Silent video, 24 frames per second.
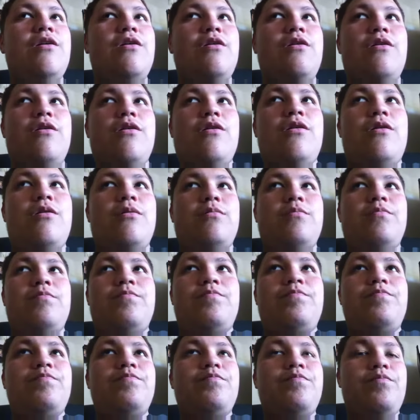Um
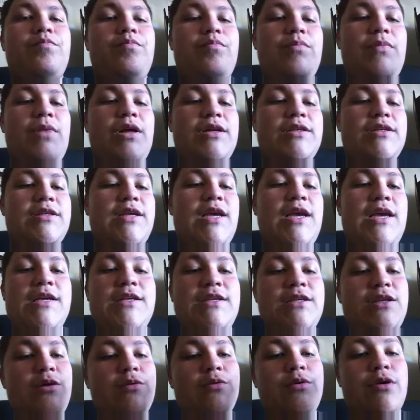like say
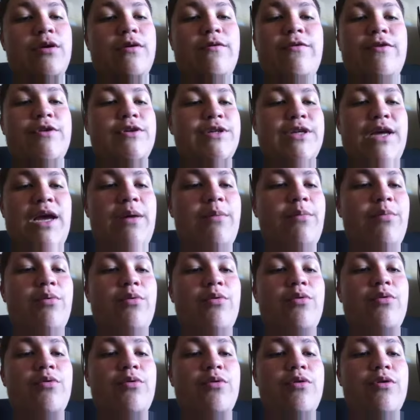soda for
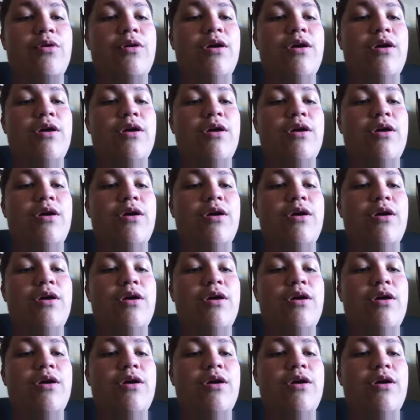example